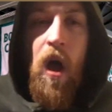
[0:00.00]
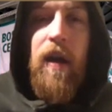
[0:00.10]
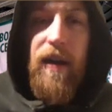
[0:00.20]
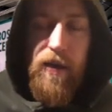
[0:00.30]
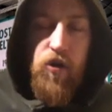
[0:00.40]

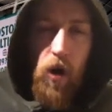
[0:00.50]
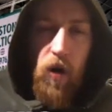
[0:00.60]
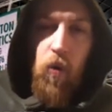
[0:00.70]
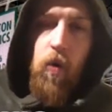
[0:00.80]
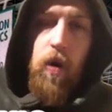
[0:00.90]
he'd
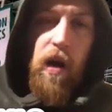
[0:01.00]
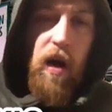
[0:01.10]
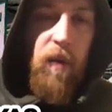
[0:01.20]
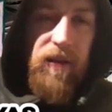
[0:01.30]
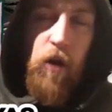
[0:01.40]
struggle.
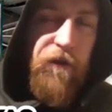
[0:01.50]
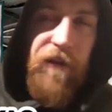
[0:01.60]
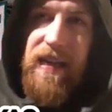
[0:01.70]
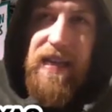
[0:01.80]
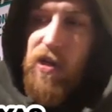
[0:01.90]
I don't
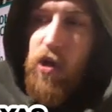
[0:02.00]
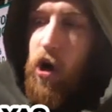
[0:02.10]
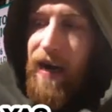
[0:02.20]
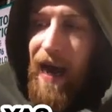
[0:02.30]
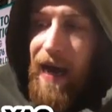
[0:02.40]
think he's
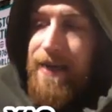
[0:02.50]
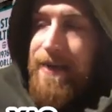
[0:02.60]
got that